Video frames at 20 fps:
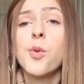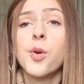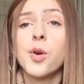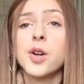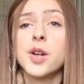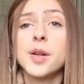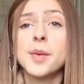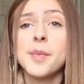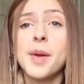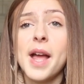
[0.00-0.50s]

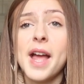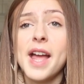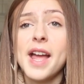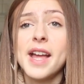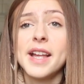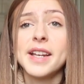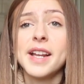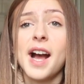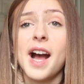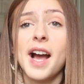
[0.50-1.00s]
warm,
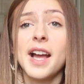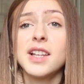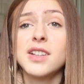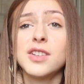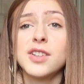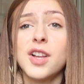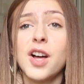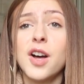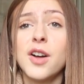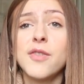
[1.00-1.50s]
and I
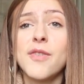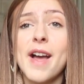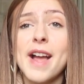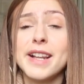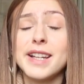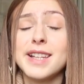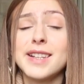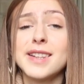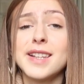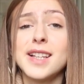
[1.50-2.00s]
love
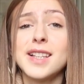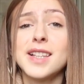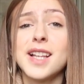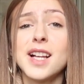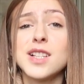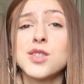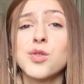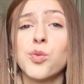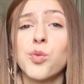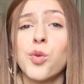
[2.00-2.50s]
anything
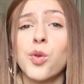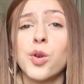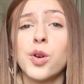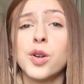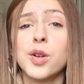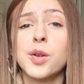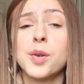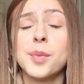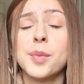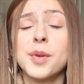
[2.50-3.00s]
that's
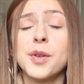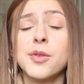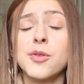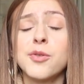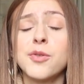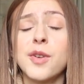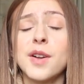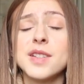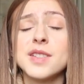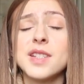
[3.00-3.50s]
warm,
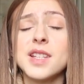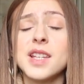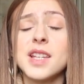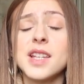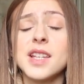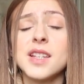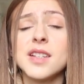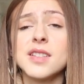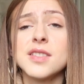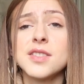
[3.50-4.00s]

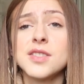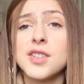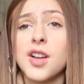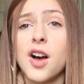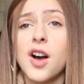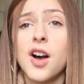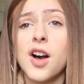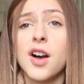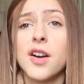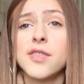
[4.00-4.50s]
fuzzy,
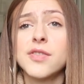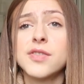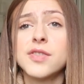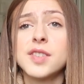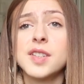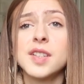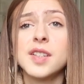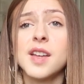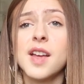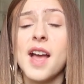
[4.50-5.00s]

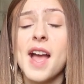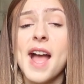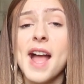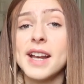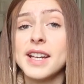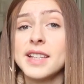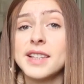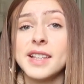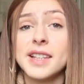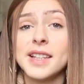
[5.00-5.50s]
soft.
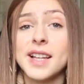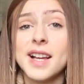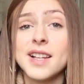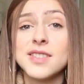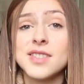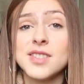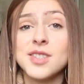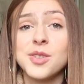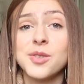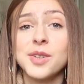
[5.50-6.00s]
Anything that
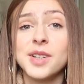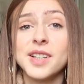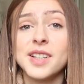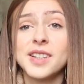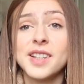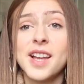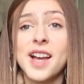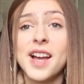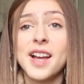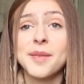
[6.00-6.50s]
has to do
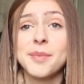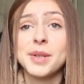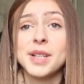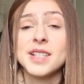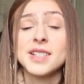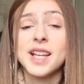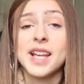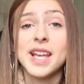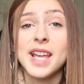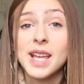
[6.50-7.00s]
like that,
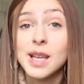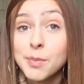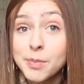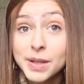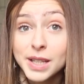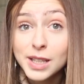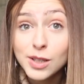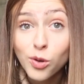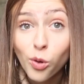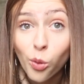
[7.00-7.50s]
because I hate
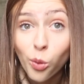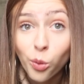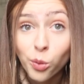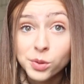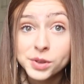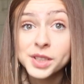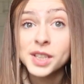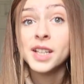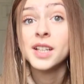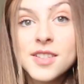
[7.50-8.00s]
being
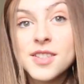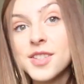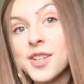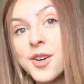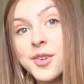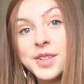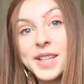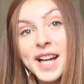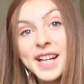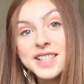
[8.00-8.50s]
cold.
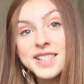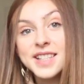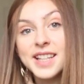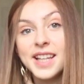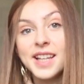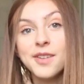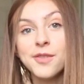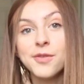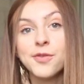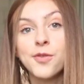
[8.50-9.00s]
So that's
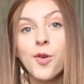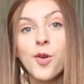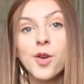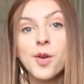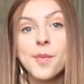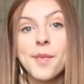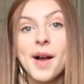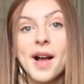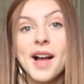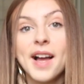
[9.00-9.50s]
it
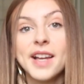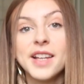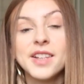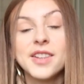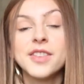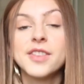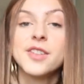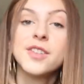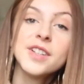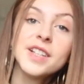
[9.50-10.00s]
for my
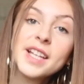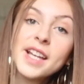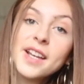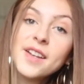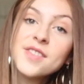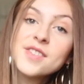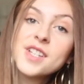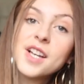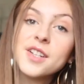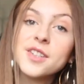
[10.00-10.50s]
30
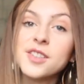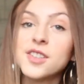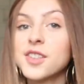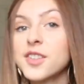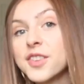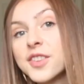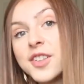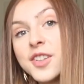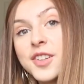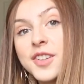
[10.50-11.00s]
gifts
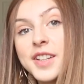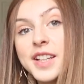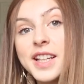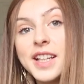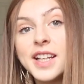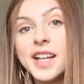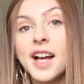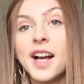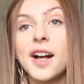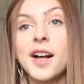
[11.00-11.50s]
under
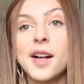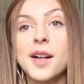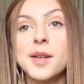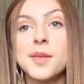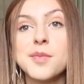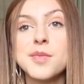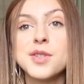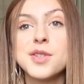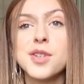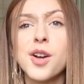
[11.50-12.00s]
30.
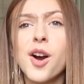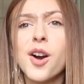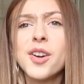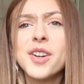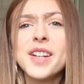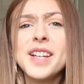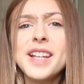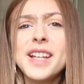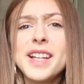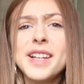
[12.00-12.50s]

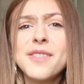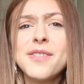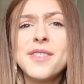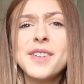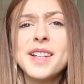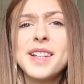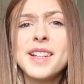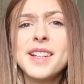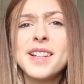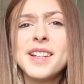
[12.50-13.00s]
Sorry if
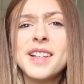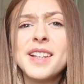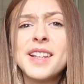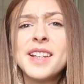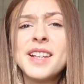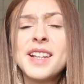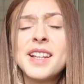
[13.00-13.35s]
it